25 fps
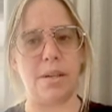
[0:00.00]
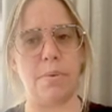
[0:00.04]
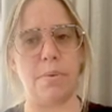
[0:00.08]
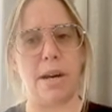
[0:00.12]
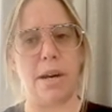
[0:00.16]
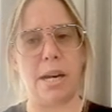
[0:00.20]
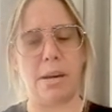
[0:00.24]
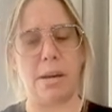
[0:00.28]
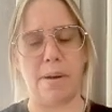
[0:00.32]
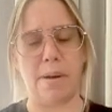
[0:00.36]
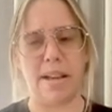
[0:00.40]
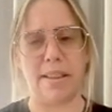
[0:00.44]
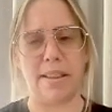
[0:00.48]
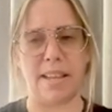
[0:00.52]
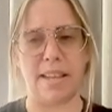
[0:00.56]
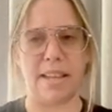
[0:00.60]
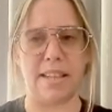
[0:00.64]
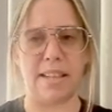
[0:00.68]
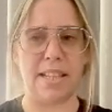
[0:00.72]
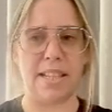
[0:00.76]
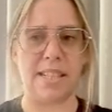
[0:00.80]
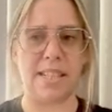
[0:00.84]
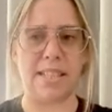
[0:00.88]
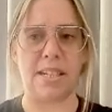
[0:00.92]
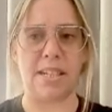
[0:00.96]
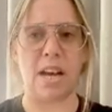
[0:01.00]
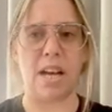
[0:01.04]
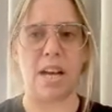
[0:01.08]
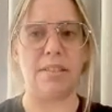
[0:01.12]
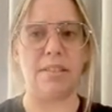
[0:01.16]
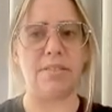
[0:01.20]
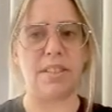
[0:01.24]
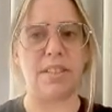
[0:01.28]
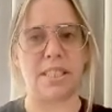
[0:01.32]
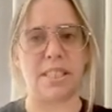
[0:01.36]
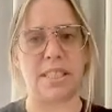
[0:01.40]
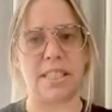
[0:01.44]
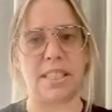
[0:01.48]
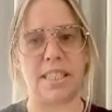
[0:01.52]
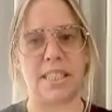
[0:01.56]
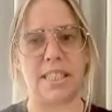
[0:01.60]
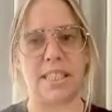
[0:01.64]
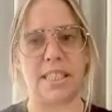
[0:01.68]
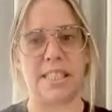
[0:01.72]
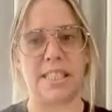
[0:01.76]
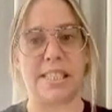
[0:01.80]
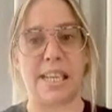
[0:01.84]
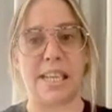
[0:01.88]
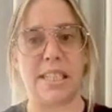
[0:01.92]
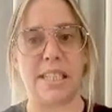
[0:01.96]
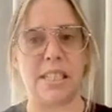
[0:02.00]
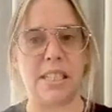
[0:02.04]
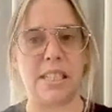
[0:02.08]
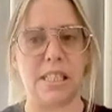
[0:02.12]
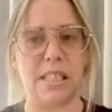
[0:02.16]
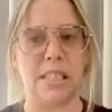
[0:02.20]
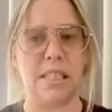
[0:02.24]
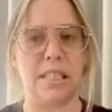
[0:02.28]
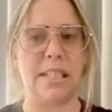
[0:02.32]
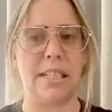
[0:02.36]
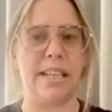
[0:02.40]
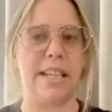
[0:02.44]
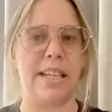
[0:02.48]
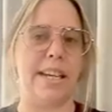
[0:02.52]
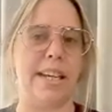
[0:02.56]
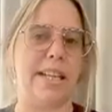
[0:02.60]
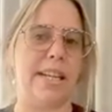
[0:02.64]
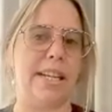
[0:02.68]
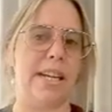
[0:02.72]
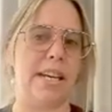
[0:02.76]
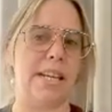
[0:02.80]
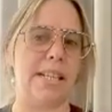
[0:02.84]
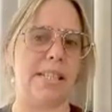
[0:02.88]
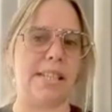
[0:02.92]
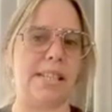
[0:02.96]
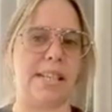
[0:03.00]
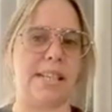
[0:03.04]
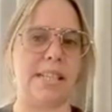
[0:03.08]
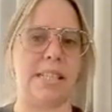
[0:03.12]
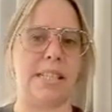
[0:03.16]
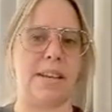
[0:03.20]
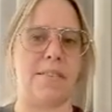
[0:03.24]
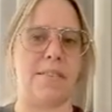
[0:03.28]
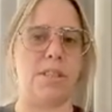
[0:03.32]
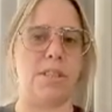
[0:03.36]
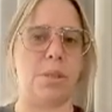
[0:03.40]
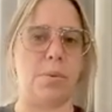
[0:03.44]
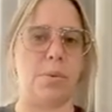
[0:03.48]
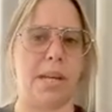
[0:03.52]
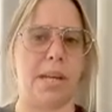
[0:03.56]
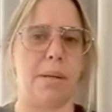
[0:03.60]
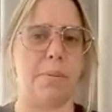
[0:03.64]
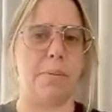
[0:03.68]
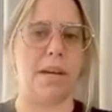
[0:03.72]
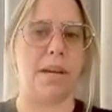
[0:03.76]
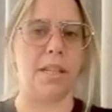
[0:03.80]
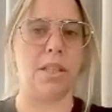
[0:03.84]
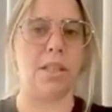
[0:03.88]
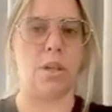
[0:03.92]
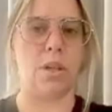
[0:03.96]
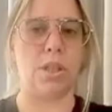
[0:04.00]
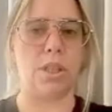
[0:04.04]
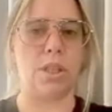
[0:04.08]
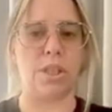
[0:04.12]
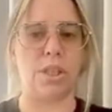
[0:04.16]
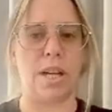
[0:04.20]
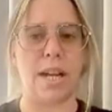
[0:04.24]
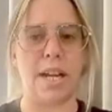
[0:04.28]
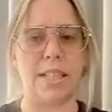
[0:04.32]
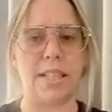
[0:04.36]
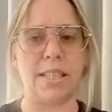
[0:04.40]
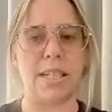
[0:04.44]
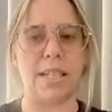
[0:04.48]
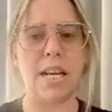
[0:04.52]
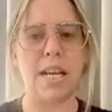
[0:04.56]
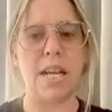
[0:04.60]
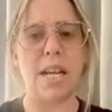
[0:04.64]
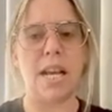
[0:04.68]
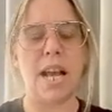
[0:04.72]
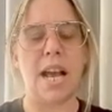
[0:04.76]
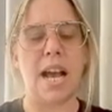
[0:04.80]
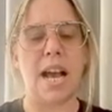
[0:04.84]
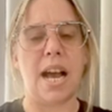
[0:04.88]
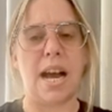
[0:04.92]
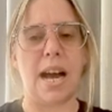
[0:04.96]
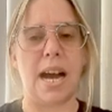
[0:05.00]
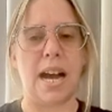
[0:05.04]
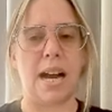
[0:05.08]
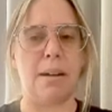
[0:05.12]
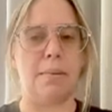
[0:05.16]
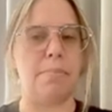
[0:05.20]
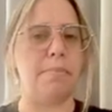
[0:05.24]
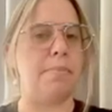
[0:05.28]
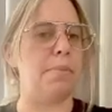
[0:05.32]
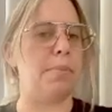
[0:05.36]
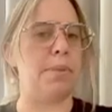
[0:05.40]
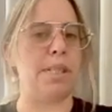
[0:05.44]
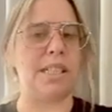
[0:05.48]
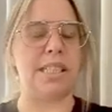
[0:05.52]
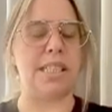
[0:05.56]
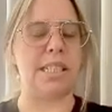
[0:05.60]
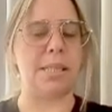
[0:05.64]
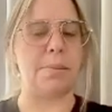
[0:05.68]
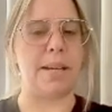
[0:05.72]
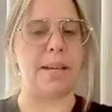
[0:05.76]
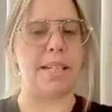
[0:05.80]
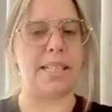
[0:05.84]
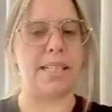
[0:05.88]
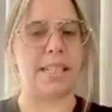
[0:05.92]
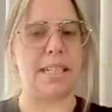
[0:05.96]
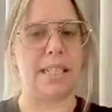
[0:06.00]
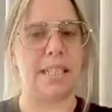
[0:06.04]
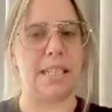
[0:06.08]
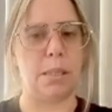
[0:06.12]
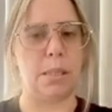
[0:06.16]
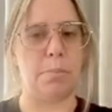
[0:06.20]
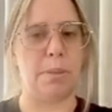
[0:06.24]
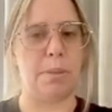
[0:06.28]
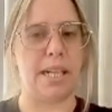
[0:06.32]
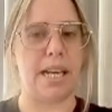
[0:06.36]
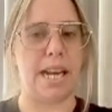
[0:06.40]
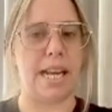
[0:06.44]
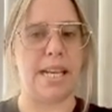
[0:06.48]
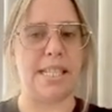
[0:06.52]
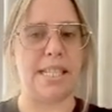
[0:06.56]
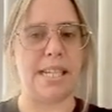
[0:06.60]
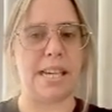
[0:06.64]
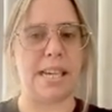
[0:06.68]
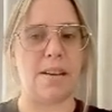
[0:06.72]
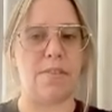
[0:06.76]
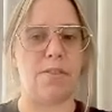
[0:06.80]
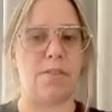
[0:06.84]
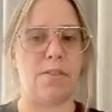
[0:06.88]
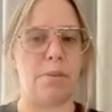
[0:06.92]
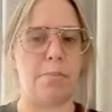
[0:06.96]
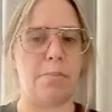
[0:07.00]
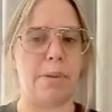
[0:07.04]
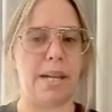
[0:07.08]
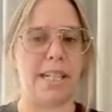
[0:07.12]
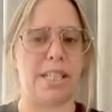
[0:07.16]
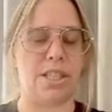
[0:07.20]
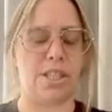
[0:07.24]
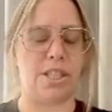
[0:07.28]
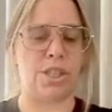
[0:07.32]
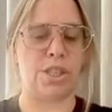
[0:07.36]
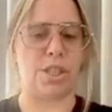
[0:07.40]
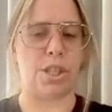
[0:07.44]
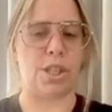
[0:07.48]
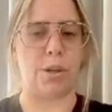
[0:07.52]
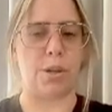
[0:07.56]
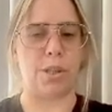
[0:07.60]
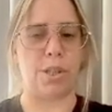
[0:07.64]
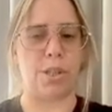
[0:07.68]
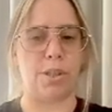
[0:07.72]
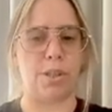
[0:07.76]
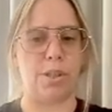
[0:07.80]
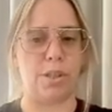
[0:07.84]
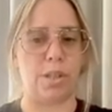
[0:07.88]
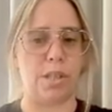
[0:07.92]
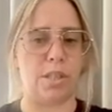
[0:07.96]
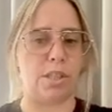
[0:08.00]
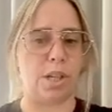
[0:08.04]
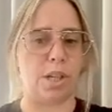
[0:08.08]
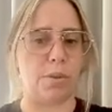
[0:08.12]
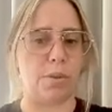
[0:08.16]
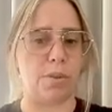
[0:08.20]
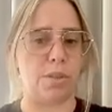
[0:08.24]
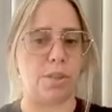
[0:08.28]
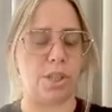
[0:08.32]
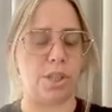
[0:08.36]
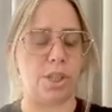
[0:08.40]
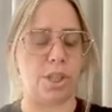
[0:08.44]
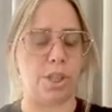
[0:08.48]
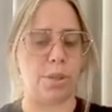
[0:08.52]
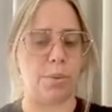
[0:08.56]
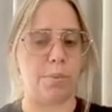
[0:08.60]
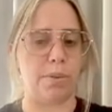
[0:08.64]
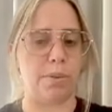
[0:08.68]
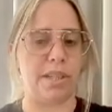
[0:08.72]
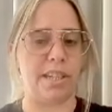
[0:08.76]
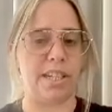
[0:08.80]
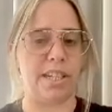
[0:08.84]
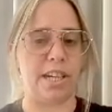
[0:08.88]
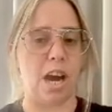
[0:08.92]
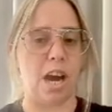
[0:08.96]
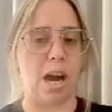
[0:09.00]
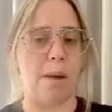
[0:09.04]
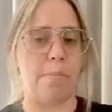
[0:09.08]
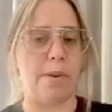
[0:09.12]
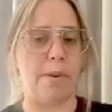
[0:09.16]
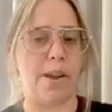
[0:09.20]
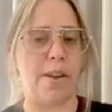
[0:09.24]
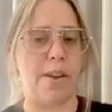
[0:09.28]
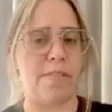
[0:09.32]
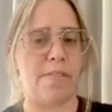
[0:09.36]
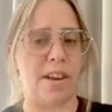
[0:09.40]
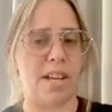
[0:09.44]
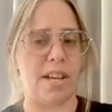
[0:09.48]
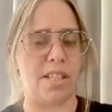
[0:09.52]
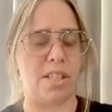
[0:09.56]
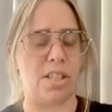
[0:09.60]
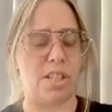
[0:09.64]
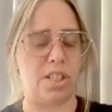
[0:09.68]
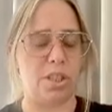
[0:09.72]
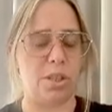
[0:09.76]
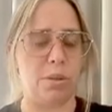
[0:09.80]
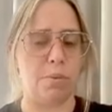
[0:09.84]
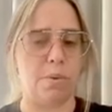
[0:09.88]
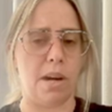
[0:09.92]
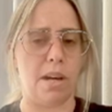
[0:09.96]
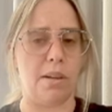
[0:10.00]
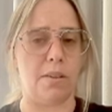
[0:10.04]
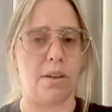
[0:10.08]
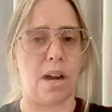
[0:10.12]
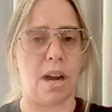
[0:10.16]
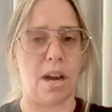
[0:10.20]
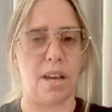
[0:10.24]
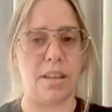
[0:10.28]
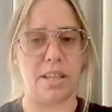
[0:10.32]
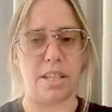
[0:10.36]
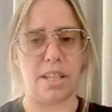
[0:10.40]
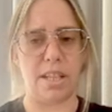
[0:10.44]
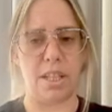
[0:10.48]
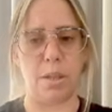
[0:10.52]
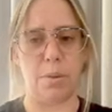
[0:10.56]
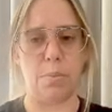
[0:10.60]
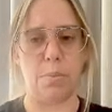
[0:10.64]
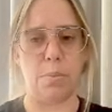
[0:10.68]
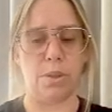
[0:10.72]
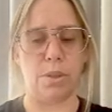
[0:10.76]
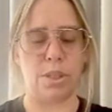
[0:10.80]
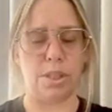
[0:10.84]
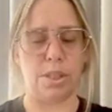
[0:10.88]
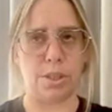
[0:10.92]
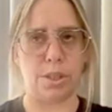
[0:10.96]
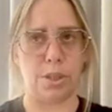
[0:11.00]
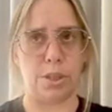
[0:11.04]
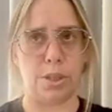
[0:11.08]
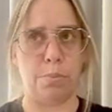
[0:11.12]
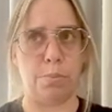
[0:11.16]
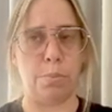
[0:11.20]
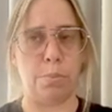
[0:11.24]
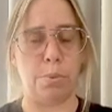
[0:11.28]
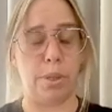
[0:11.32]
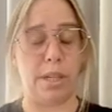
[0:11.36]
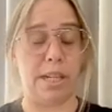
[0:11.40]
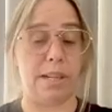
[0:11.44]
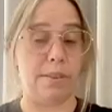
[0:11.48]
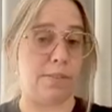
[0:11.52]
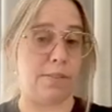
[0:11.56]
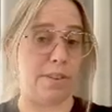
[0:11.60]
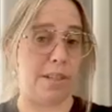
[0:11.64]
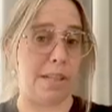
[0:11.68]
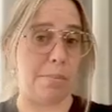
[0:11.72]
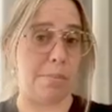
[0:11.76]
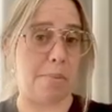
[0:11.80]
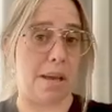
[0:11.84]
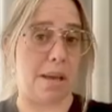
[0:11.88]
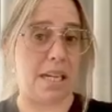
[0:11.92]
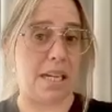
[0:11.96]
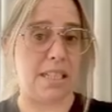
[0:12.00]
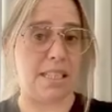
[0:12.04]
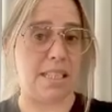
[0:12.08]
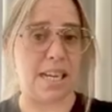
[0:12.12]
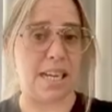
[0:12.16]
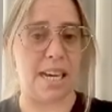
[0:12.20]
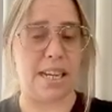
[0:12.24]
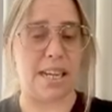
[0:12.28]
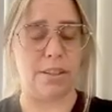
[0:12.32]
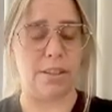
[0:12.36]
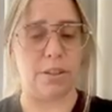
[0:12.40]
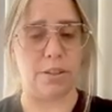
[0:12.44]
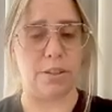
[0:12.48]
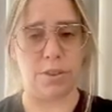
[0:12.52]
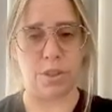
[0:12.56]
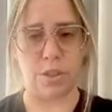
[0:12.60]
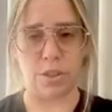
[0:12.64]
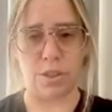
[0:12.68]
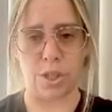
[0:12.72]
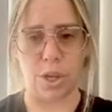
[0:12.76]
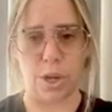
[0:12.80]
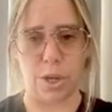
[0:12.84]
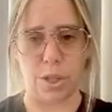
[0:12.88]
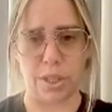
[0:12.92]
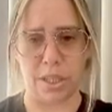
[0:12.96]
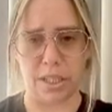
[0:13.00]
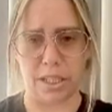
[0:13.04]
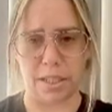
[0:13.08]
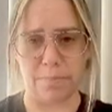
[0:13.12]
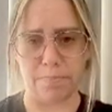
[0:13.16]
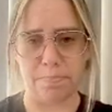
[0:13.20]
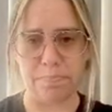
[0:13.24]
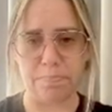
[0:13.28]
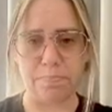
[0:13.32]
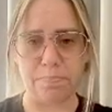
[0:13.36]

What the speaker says: worry about that. That's kind of just an extension to the ERC 721 contract, which just makes it a little bit easier for me to show it to you with the IPFS URI that you want to put in for the metadata of your token.